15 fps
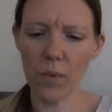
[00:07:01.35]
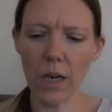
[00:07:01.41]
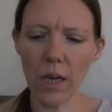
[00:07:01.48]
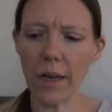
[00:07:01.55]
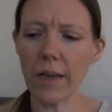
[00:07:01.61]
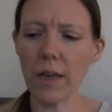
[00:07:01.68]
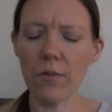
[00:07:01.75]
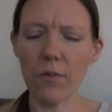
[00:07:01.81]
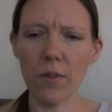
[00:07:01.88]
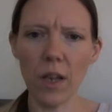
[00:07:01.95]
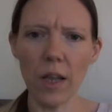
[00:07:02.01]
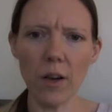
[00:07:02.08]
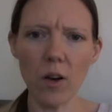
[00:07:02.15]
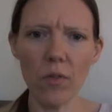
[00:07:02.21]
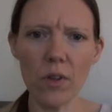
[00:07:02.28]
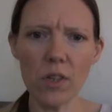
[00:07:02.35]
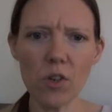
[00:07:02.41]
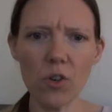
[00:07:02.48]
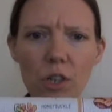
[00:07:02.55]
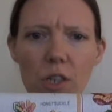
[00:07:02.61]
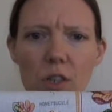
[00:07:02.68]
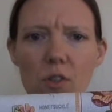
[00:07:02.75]
like on this
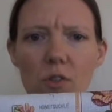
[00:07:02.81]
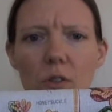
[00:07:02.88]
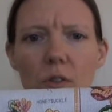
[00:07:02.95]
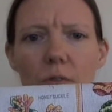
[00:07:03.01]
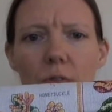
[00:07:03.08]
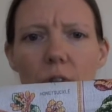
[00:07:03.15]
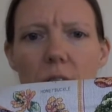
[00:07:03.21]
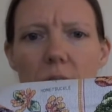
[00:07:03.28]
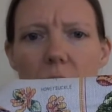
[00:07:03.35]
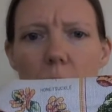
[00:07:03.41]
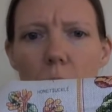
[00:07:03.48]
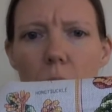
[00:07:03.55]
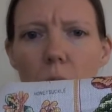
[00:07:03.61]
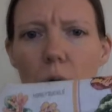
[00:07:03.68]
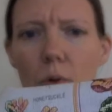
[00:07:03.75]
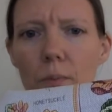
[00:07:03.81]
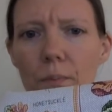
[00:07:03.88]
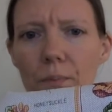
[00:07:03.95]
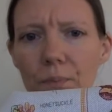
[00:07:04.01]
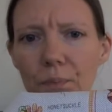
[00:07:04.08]
honeysuckle for example,